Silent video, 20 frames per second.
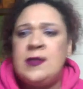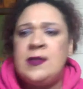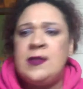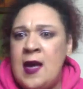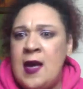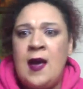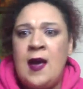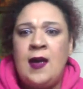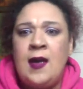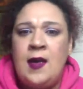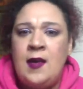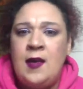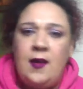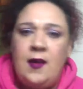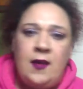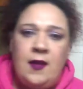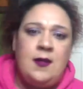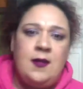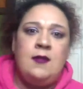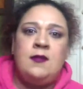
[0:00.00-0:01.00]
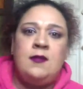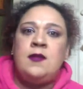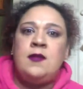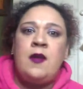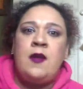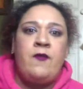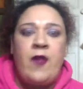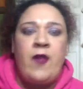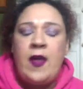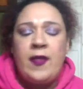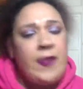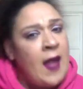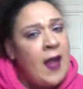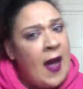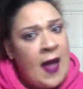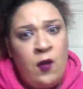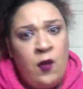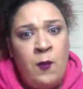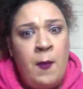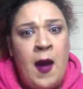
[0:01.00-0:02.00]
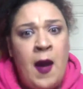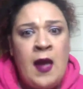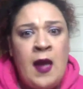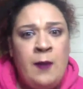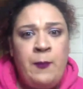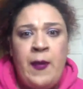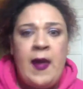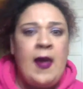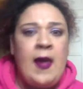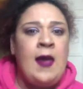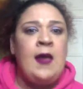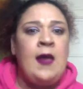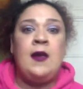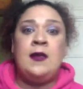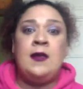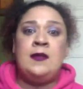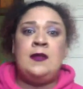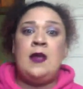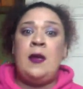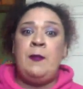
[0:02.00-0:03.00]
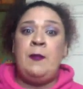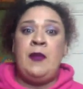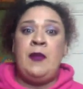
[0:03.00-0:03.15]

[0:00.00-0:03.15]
stock and stuff like that. I don't mind paying because I